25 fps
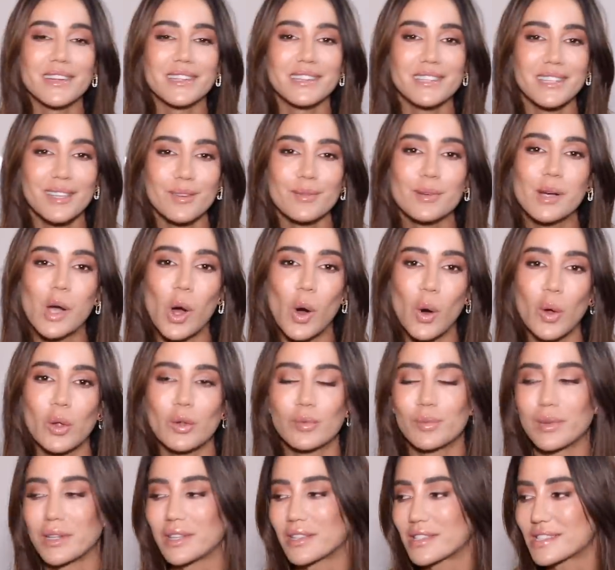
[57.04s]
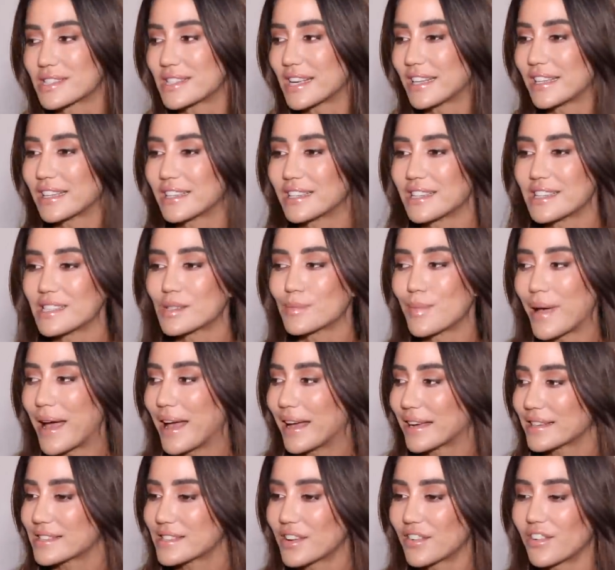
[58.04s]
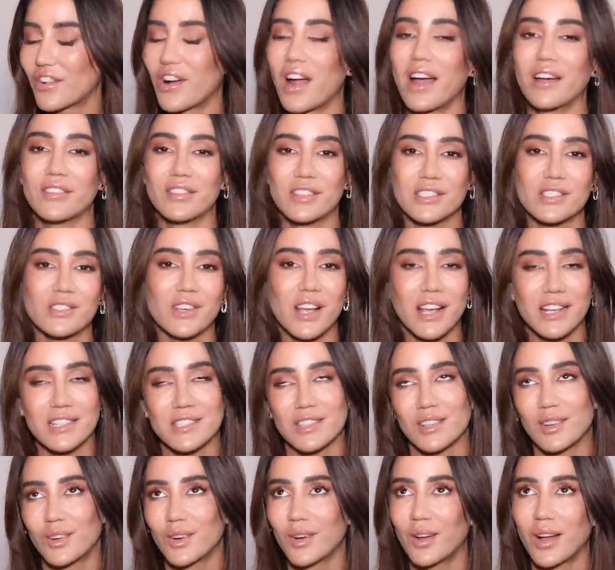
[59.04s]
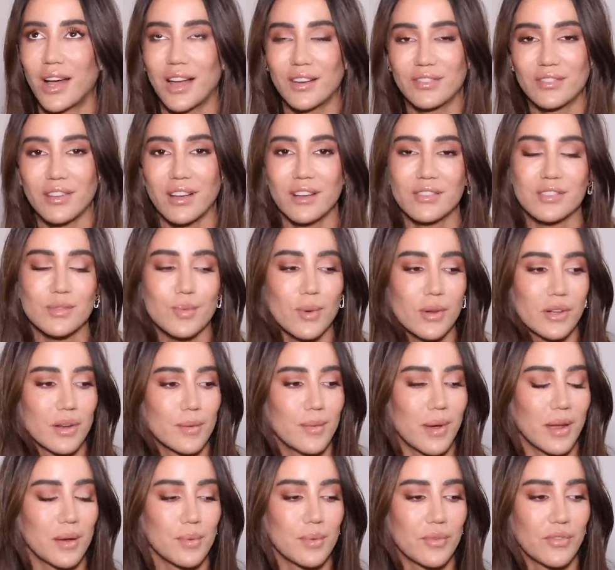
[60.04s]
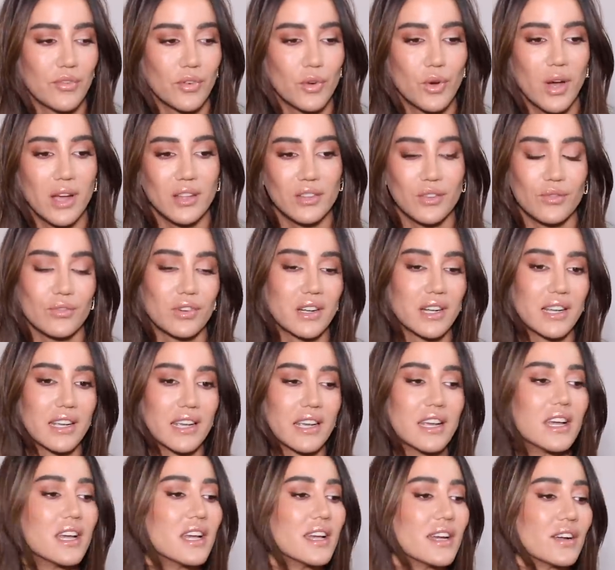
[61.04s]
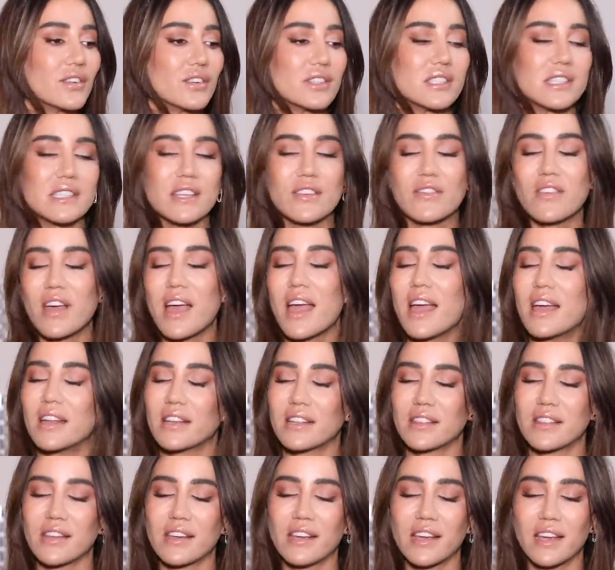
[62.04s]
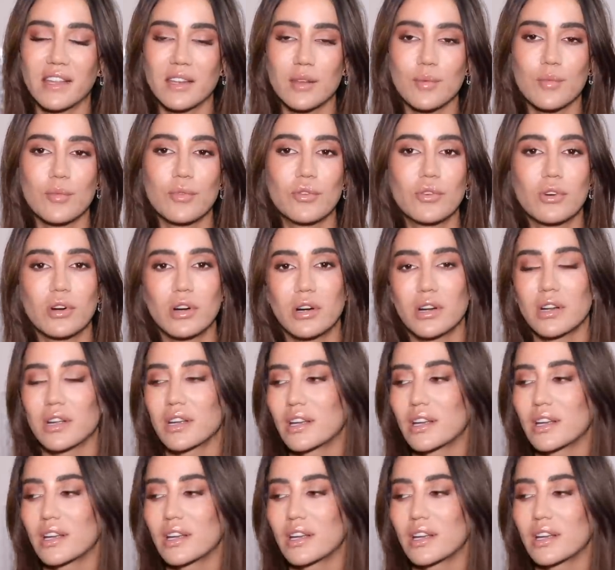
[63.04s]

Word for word: team called me to say that these bags arrived, as you guys know, I've spoken about it before, I don't really receive anything anymore